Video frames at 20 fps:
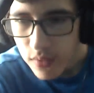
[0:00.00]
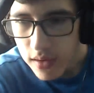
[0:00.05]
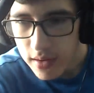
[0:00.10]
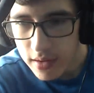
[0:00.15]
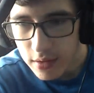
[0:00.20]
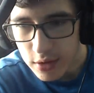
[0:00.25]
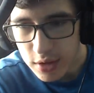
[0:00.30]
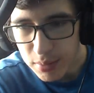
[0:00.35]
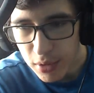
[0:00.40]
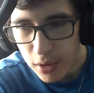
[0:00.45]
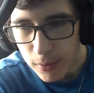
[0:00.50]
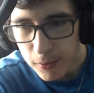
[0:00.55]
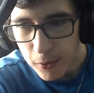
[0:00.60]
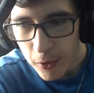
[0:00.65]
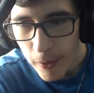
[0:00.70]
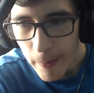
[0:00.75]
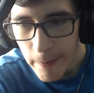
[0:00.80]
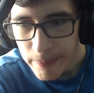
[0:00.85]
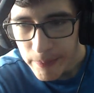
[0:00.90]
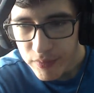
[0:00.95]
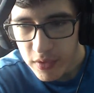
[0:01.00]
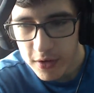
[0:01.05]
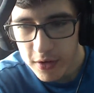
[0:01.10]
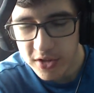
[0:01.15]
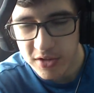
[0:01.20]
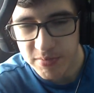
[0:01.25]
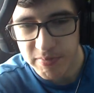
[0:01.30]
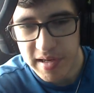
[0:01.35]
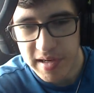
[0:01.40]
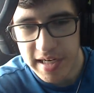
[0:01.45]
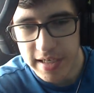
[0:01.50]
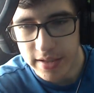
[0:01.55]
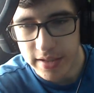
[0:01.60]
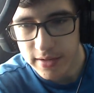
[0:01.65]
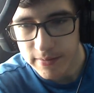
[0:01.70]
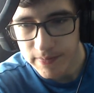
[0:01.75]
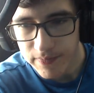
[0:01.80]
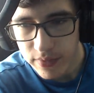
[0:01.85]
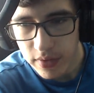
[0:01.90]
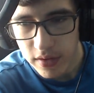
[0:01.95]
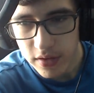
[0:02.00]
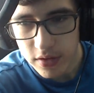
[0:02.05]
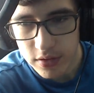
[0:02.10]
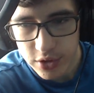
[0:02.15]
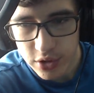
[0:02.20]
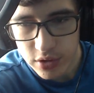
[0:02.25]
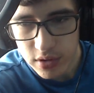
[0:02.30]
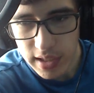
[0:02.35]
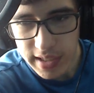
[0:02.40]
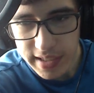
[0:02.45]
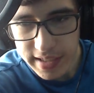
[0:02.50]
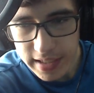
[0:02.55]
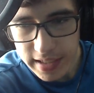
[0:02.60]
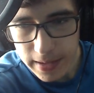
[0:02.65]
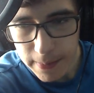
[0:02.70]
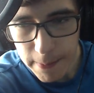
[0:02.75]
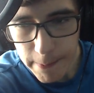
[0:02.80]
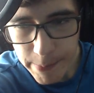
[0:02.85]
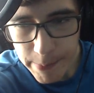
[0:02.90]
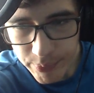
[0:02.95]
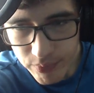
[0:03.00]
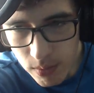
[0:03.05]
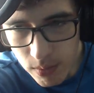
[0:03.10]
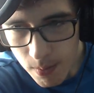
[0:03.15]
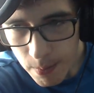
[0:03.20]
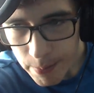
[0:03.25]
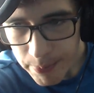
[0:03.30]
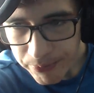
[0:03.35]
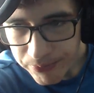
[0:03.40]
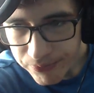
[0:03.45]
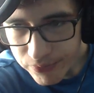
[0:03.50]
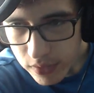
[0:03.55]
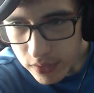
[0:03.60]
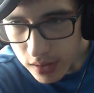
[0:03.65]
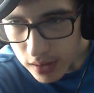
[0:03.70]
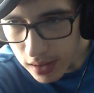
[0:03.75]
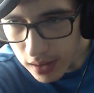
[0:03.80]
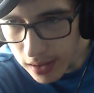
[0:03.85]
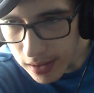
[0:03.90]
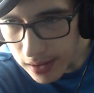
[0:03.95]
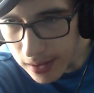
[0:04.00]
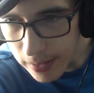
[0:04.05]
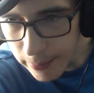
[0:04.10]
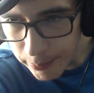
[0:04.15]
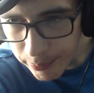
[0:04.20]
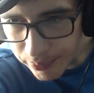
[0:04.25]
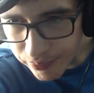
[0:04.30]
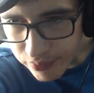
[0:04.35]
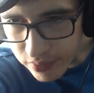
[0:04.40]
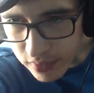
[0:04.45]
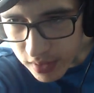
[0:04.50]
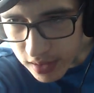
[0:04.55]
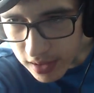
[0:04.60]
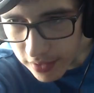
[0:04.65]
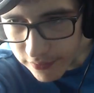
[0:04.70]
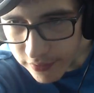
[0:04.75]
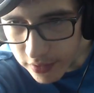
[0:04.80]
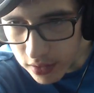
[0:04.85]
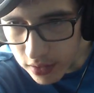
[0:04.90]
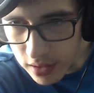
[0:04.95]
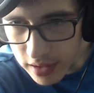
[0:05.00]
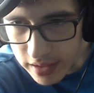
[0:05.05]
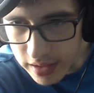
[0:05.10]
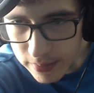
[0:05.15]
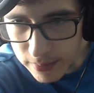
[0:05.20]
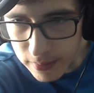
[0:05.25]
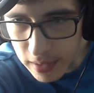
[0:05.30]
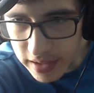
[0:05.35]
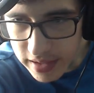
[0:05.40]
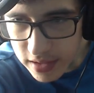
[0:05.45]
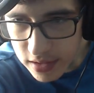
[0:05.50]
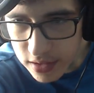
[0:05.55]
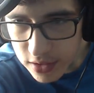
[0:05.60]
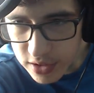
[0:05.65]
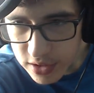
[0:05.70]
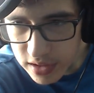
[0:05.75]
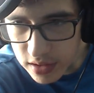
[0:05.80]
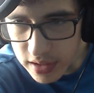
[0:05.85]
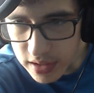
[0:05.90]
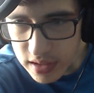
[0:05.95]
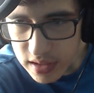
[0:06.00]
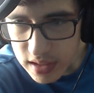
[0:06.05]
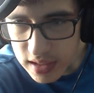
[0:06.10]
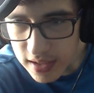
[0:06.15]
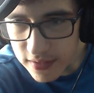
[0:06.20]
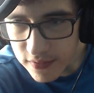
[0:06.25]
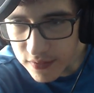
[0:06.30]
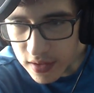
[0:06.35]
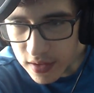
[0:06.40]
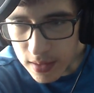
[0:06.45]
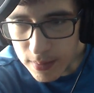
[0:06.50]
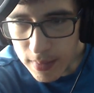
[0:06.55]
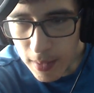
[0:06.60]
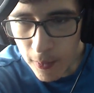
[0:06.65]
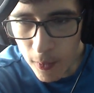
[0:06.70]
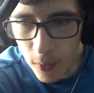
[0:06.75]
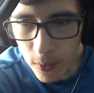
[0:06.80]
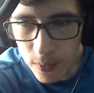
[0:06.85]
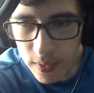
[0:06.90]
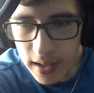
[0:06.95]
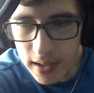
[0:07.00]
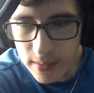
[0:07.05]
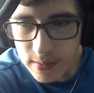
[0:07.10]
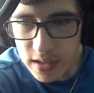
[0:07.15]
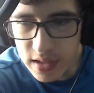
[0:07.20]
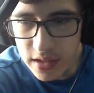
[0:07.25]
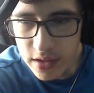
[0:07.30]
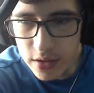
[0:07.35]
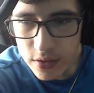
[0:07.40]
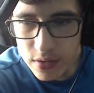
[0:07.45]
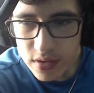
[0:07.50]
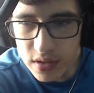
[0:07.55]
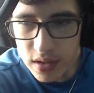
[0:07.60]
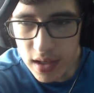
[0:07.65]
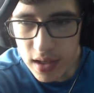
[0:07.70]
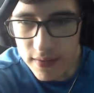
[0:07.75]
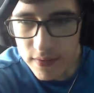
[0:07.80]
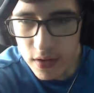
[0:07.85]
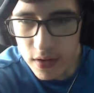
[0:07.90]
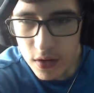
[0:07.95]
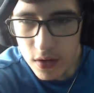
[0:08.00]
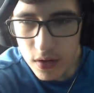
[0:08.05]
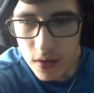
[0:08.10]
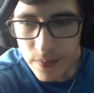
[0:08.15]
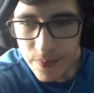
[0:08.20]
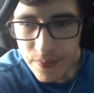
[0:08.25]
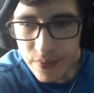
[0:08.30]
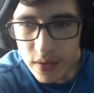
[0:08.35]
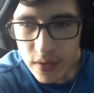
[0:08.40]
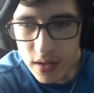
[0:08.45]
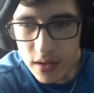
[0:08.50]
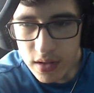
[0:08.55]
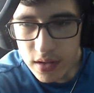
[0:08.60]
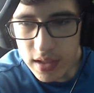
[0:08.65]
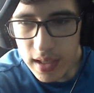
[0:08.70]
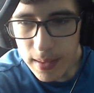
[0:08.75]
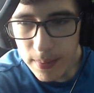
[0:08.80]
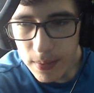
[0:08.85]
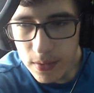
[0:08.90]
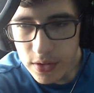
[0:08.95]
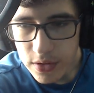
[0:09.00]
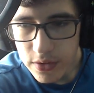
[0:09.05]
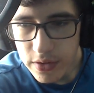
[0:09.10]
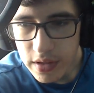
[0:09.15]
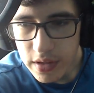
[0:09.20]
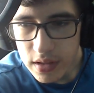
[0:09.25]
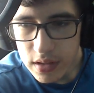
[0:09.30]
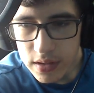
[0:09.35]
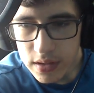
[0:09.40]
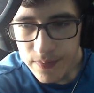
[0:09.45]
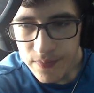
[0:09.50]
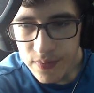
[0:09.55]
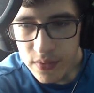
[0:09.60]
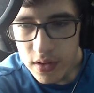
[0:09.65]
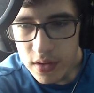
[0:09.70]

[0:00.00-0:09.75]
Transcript: it was purple. No, it's pink. Don't you lie to him. I feel like my characters at least have memorable names like Gustavo, Caprasuchus,